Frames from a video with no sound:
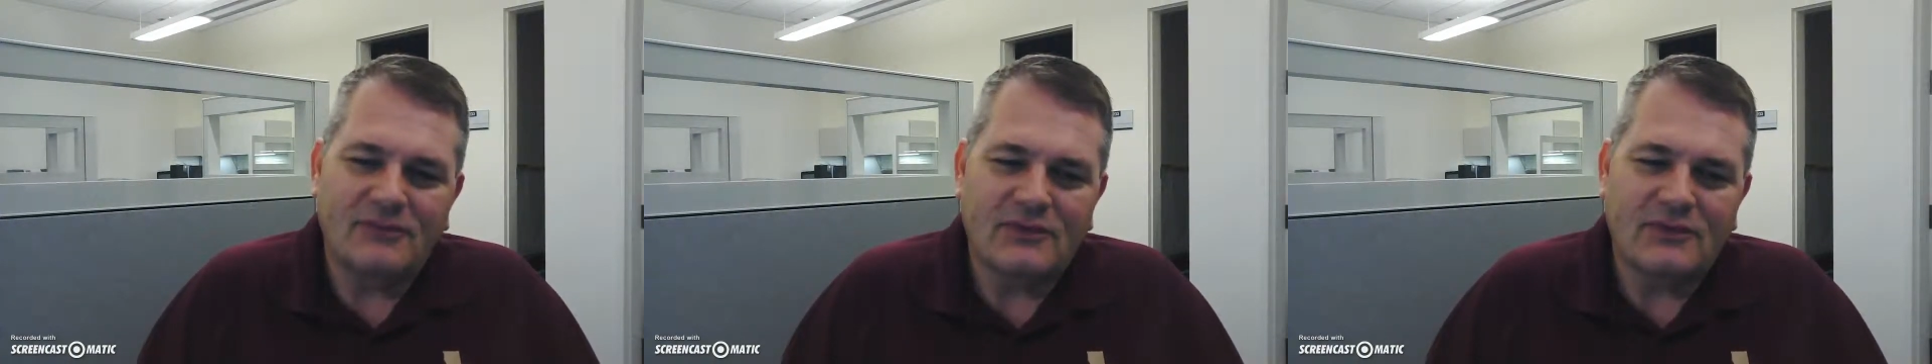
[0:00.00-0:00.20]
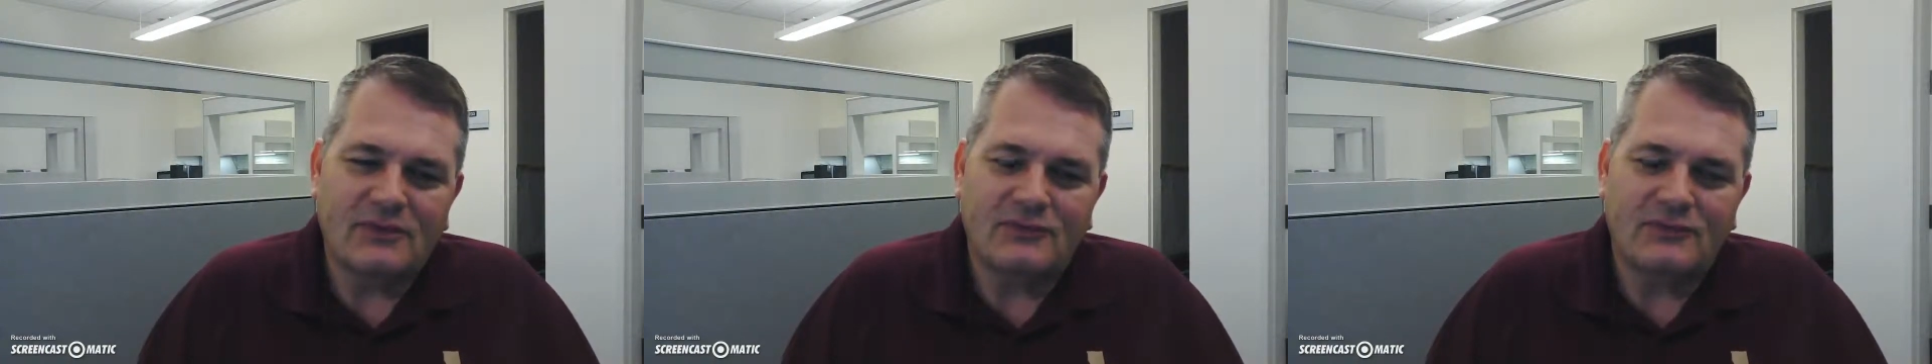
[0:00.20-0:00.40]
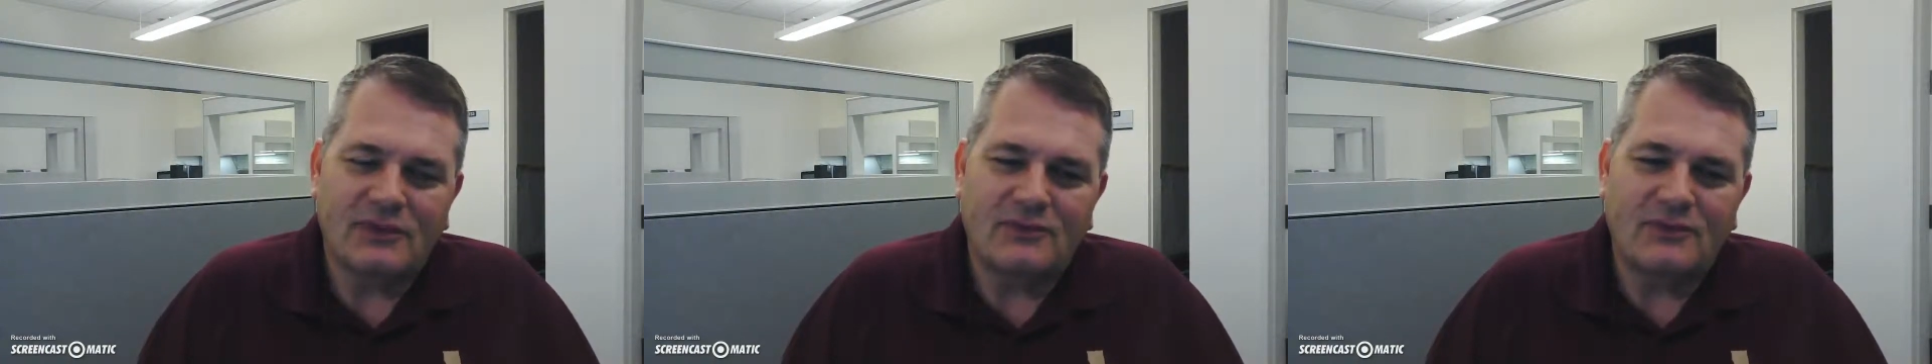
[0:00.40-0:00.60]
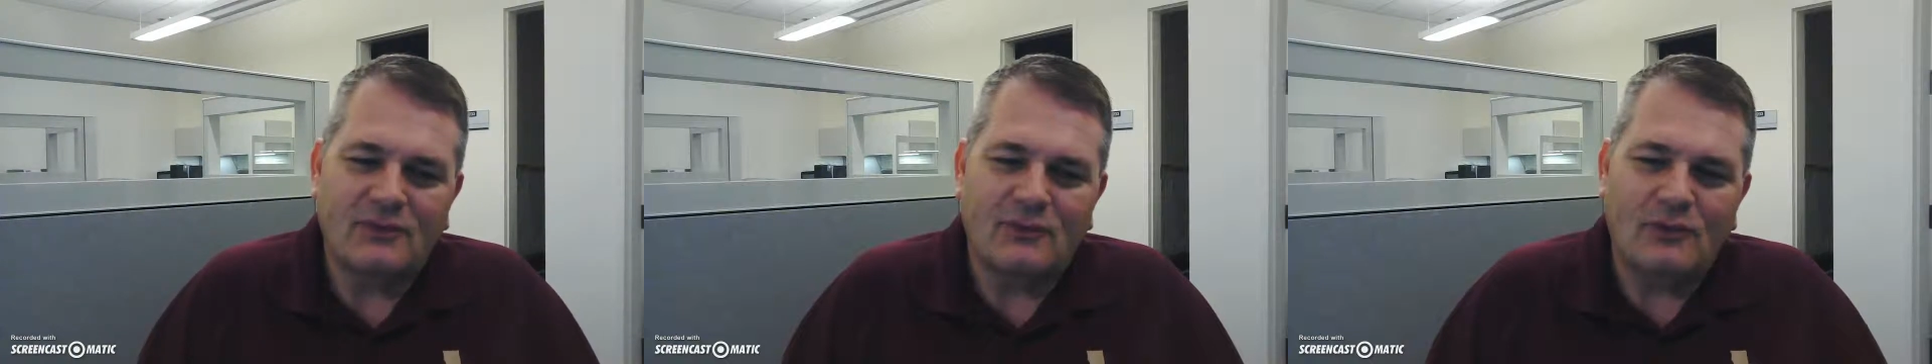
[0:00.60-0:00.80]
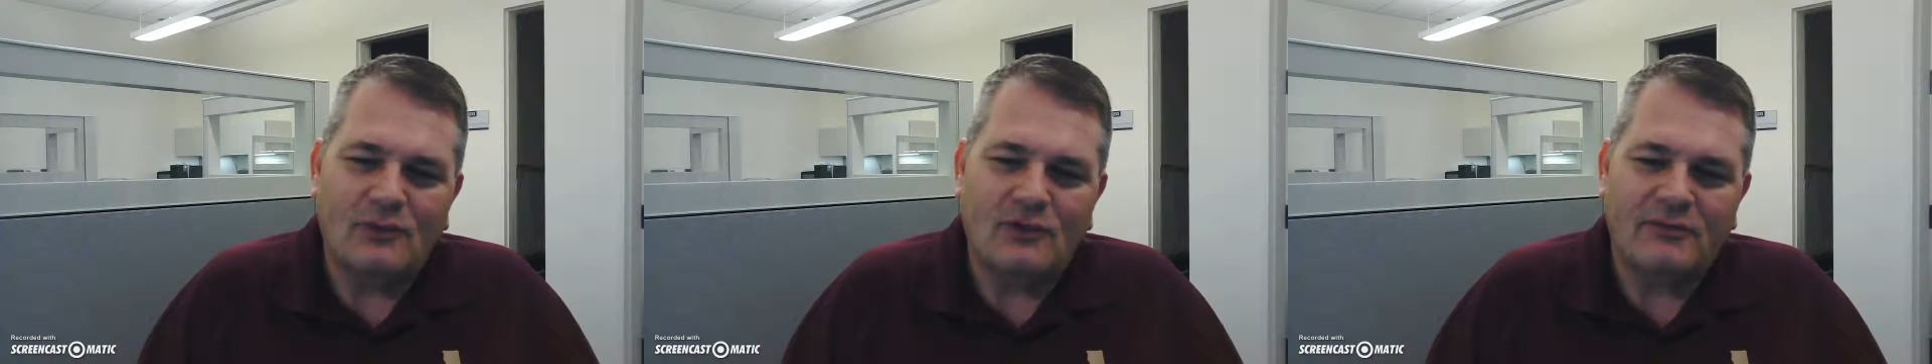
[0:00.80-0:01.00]
don't try to pull the
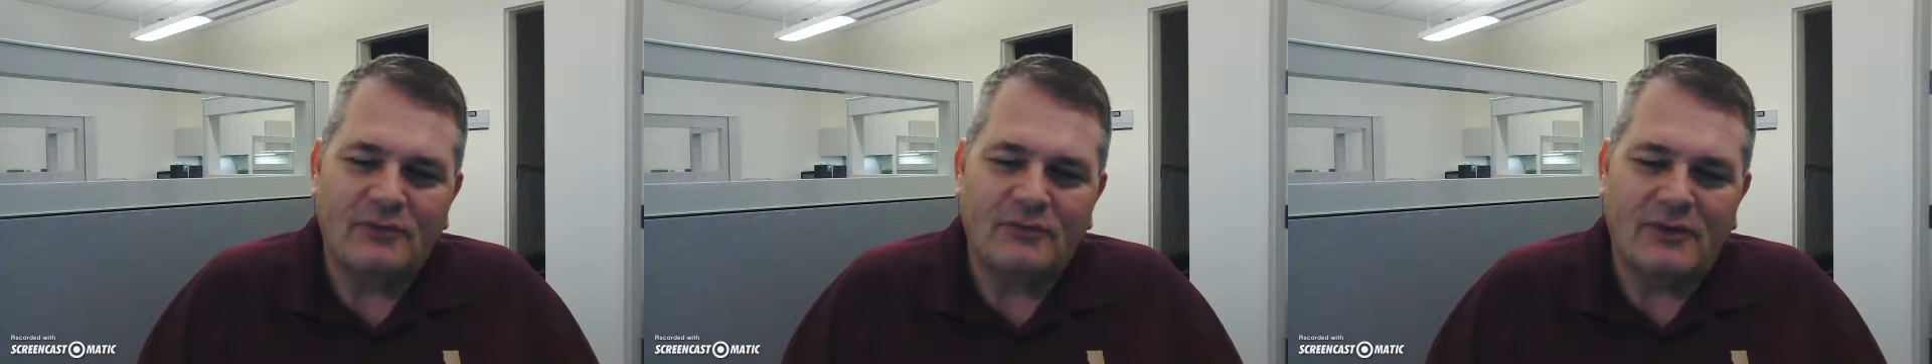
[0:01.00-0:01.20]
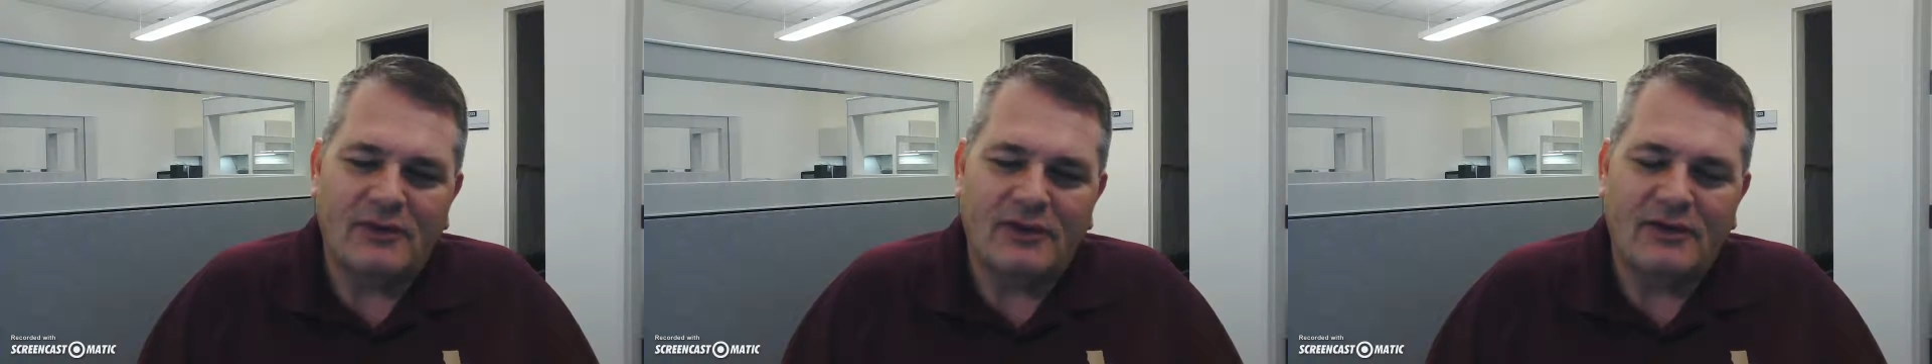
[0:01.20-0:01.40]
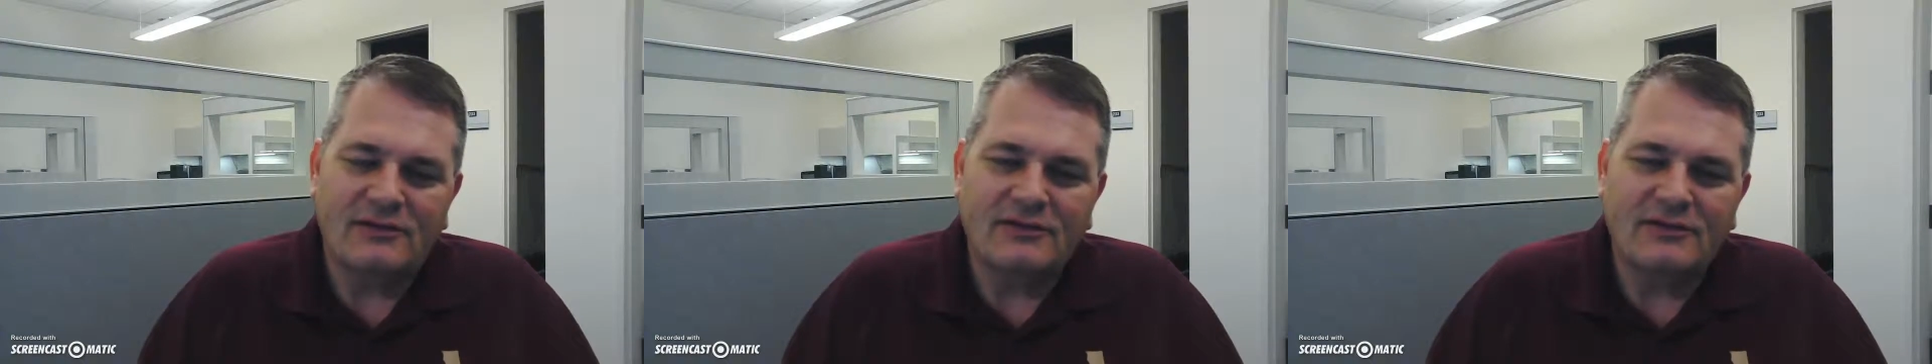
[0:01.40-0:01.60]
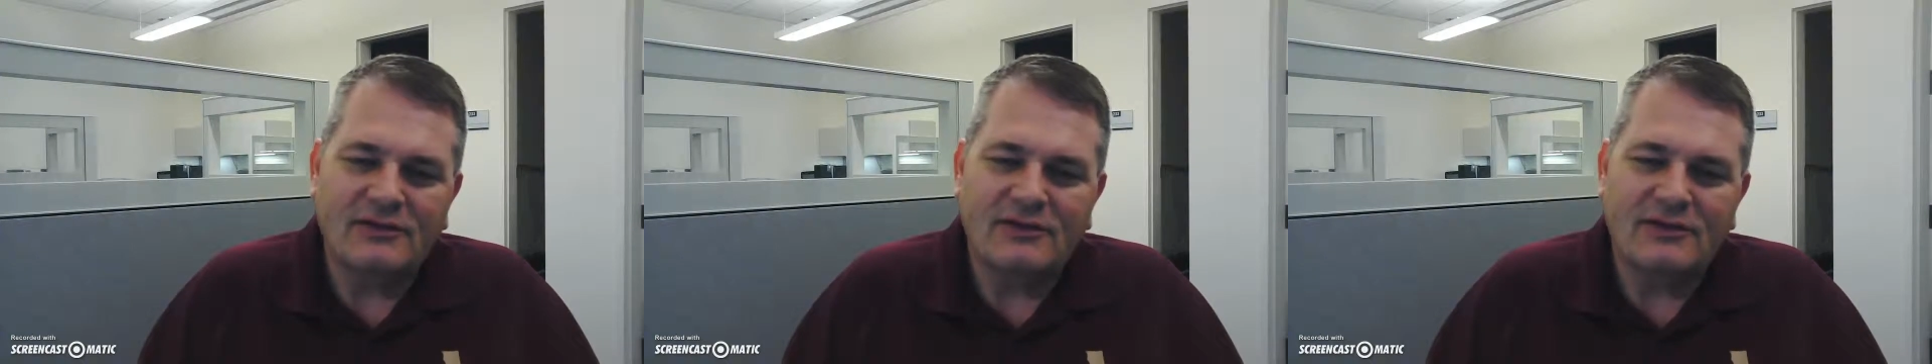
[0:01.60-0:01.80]
wool over your eyes